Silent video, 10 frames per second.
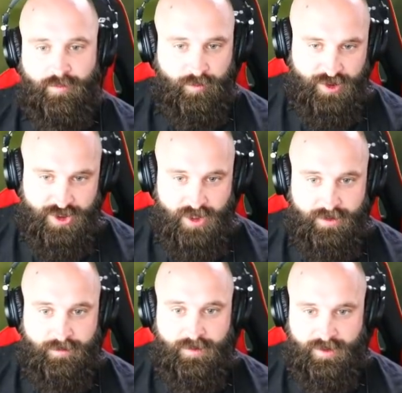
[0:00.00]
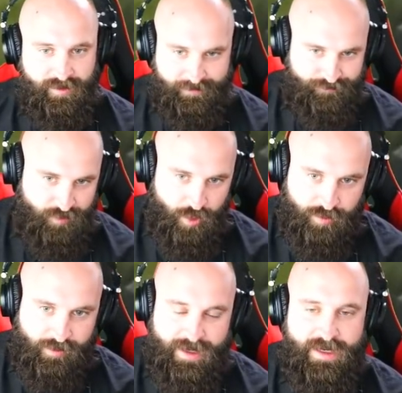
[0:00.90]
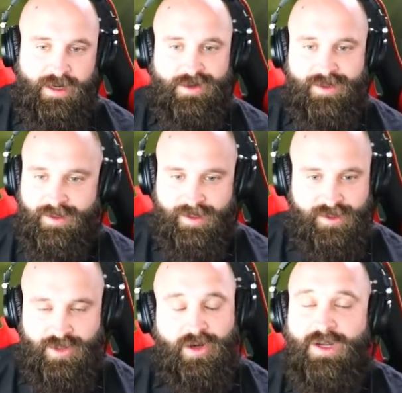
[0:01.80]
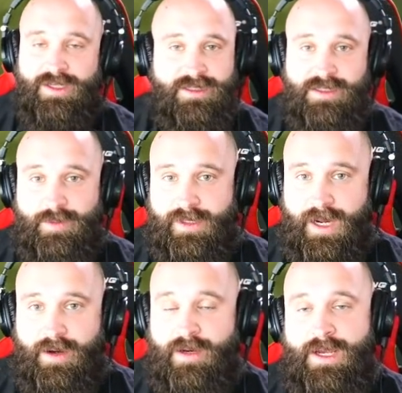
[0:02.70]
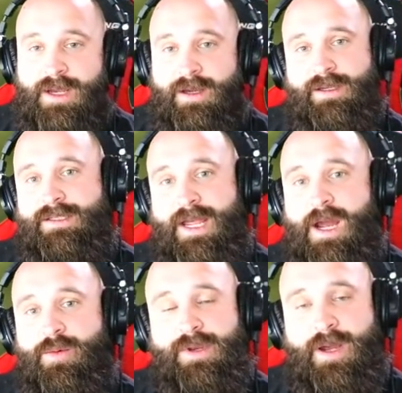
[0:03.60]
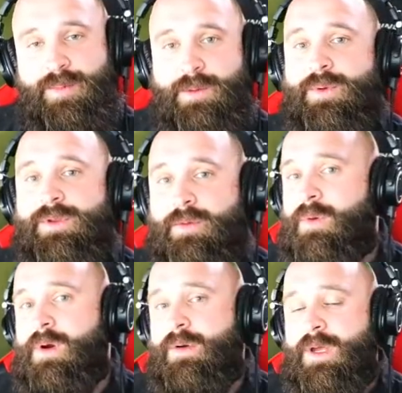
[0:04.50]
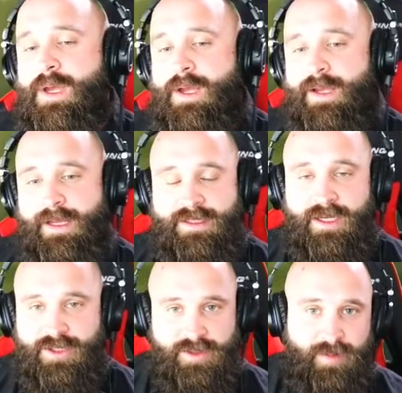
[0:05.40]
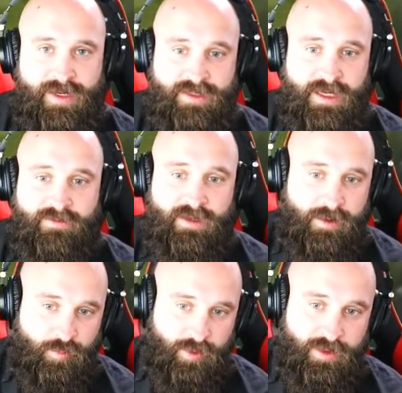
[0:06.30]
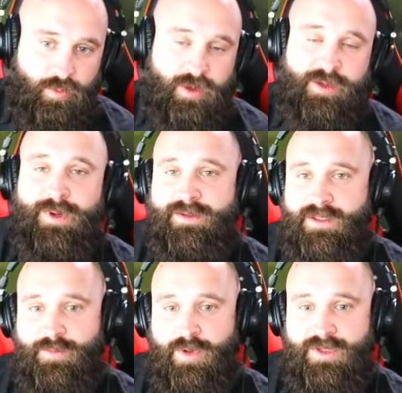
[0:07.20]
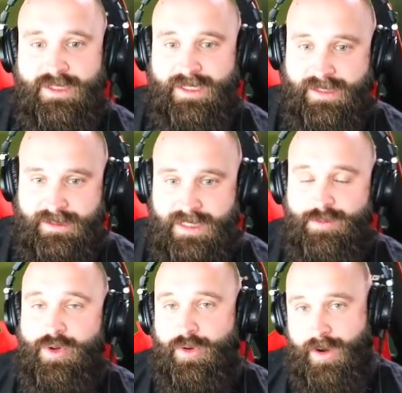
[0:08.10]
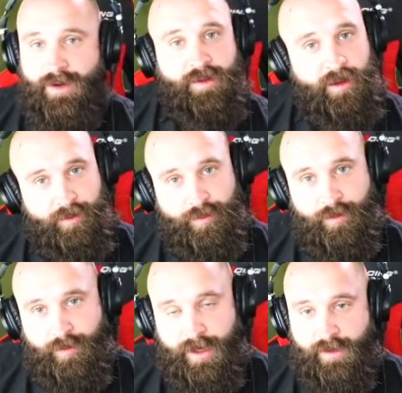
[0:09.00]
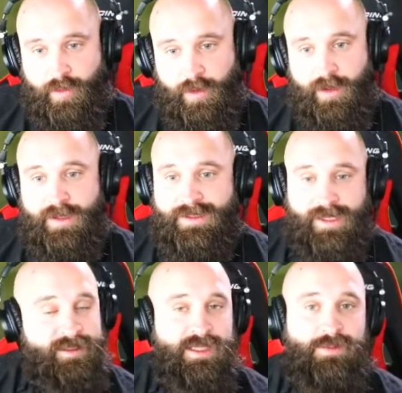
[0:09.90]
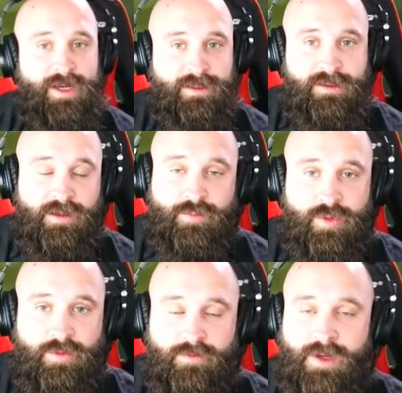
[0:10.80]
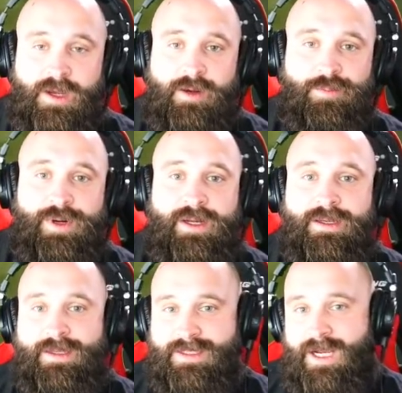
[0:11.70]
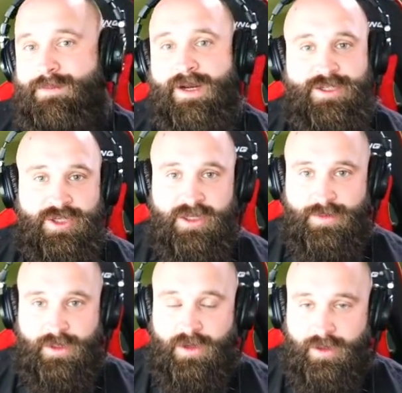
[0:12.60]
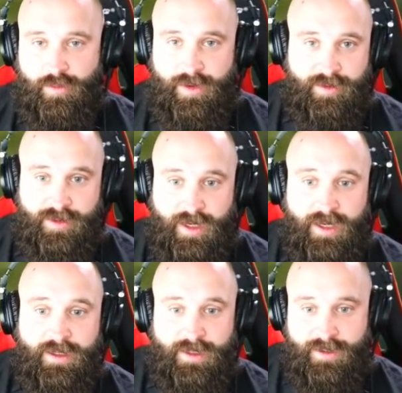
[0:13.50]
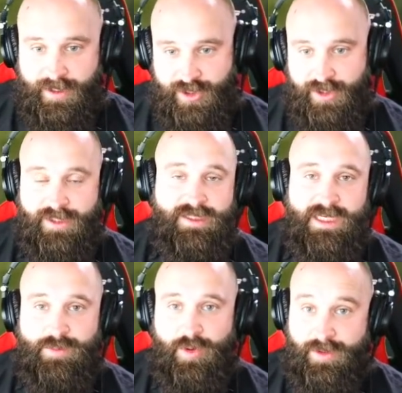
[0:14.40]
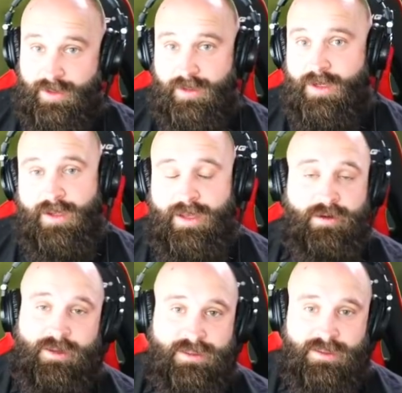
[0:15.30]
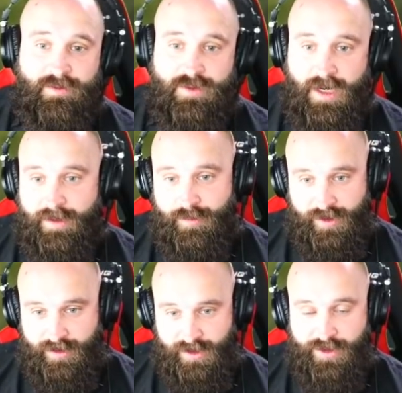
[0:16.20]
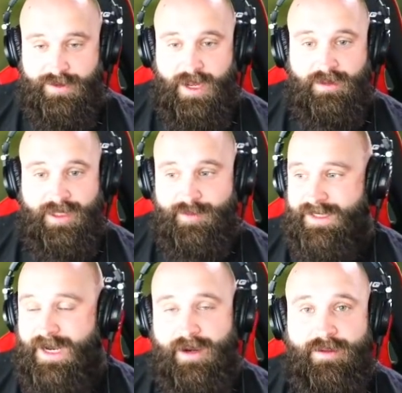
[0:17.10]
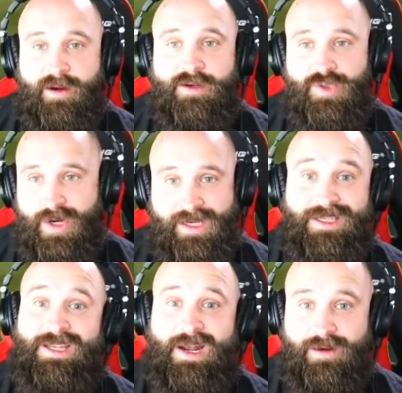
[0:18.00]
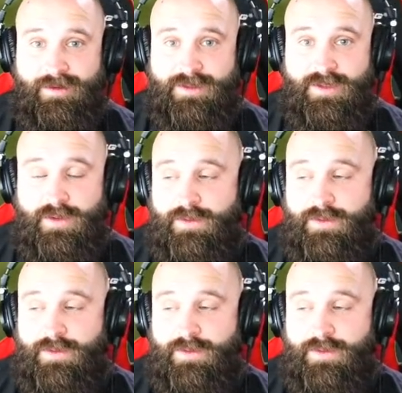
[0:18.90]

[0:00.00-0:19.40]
jump like going right here and then like start cussing somebody out because now we got people in the road. And it's not just my safety. I'm really worried about this person getting T-boned around the other blind corner. Yes, they made a dumb move, but it's not my judgment call whether or not they should get T-boned and, and all that stuff. So I'm going to slow down, let them get out of there so I can get out of there too.